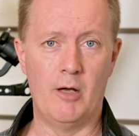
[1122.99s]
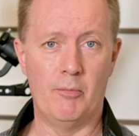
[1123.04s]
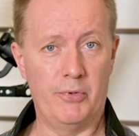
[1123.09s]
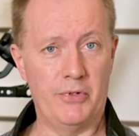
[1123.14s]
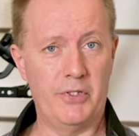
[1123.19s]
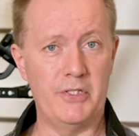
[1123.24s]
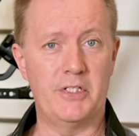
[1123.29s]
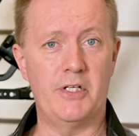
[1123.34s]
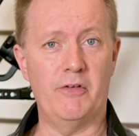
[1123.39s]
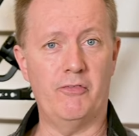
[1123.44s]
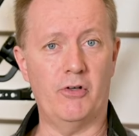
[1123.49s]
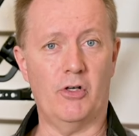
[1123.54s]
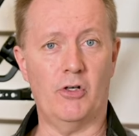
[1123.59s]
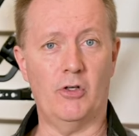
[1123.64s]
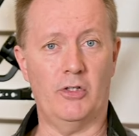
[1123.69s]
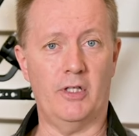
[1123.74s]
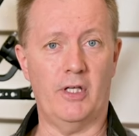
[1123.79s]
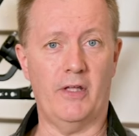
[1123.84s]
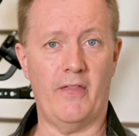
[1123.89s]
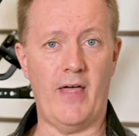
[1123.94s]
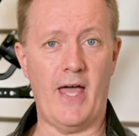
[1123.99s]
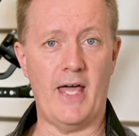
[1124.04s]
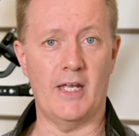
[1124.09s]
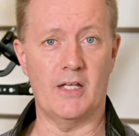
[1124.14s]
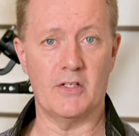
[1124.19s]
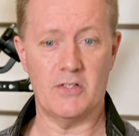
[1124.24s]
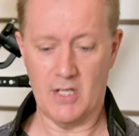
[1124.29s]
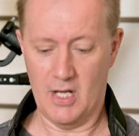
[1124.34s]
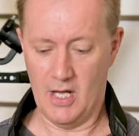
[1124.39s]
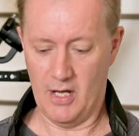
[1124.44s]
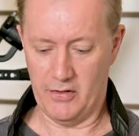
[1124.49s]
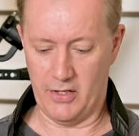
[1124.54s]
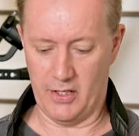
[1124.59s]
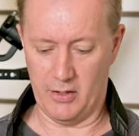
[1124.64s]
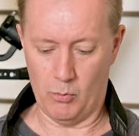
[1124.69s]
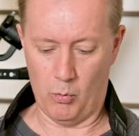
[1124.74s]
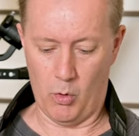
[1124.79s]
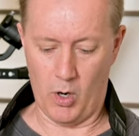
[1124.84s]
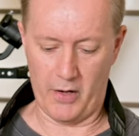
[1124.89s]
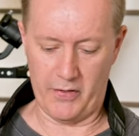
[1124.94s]
But the difficulty of that is
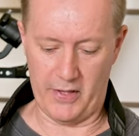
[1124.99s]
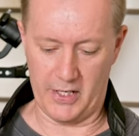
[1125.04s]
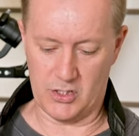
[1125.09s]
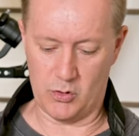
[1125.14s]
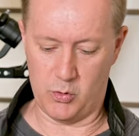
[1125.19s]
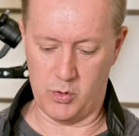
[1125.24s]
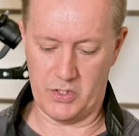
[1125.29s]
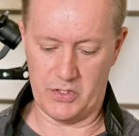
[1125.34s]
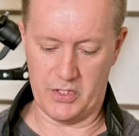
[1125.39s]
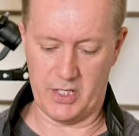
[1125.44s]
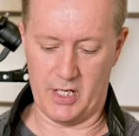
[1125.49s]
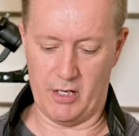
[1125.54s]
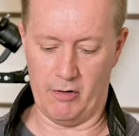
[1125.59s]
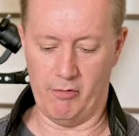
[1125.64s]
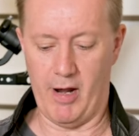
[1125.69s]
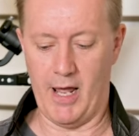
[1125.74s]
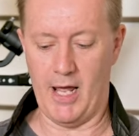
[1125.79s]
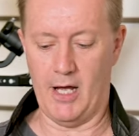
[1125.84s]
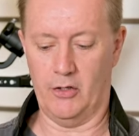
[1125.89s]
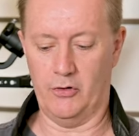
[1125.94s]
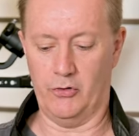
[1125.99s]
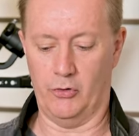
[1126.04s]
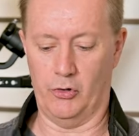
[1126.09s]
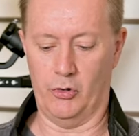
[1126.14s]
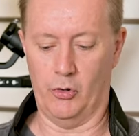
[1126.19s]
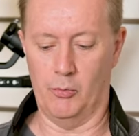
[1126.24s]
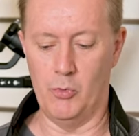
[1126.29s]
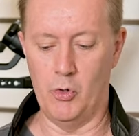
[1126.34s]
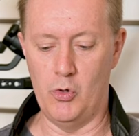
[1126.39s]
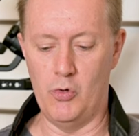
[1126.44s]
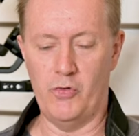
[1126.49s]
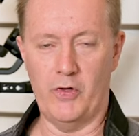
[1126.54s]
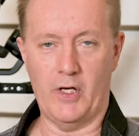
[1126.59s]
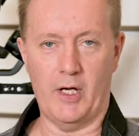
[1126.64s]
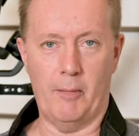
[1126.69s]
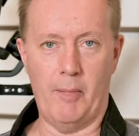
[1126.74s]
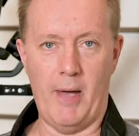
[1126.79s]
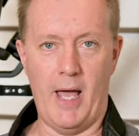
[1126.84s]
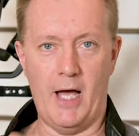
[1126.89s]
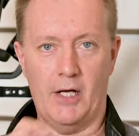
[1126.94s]
that while they're twisting around or you're
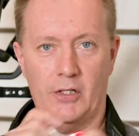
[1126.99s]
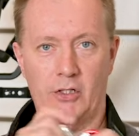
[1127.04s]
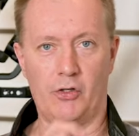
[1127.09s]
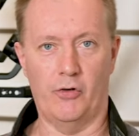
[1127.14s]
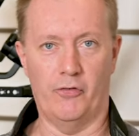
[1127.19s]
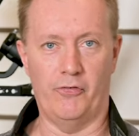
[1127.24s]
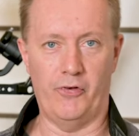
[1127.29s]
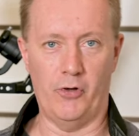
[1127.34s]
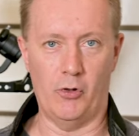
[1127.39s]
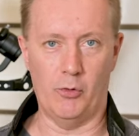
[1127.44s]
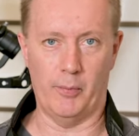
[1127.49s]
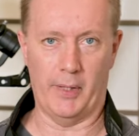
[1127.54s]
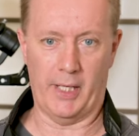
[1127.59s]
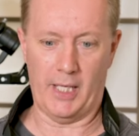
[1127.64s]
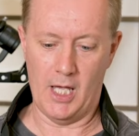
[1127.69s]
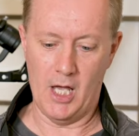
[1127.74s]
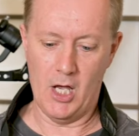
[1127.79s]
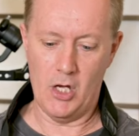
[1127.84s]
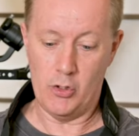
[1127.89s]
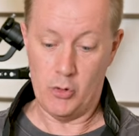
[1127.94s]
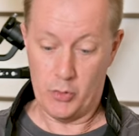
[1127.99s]
moving about and you're filming,